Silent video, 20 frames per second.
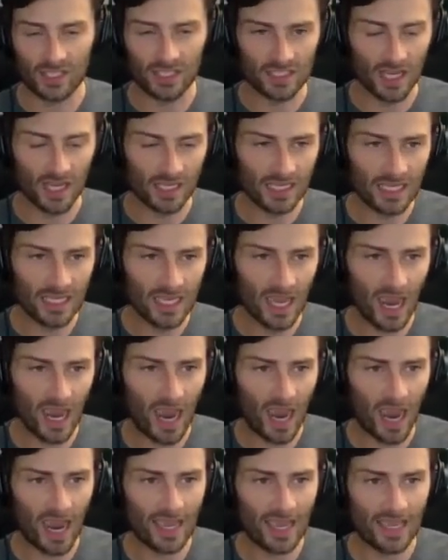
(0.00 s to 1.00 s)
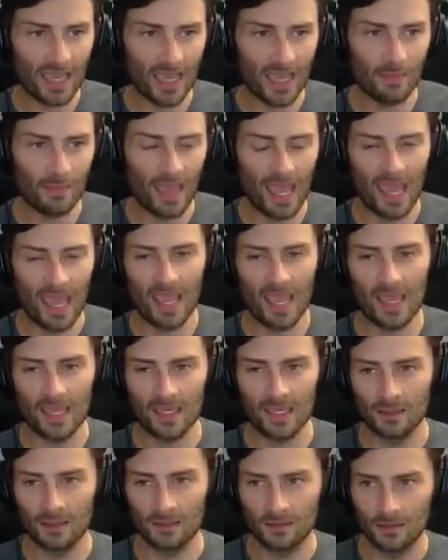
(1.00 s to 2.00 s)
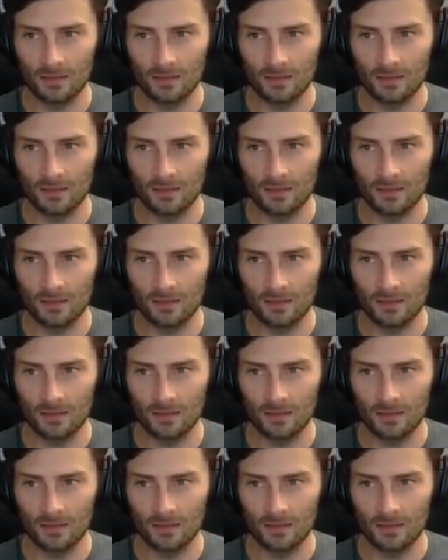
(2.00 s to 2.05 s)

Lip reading: Kentucky, going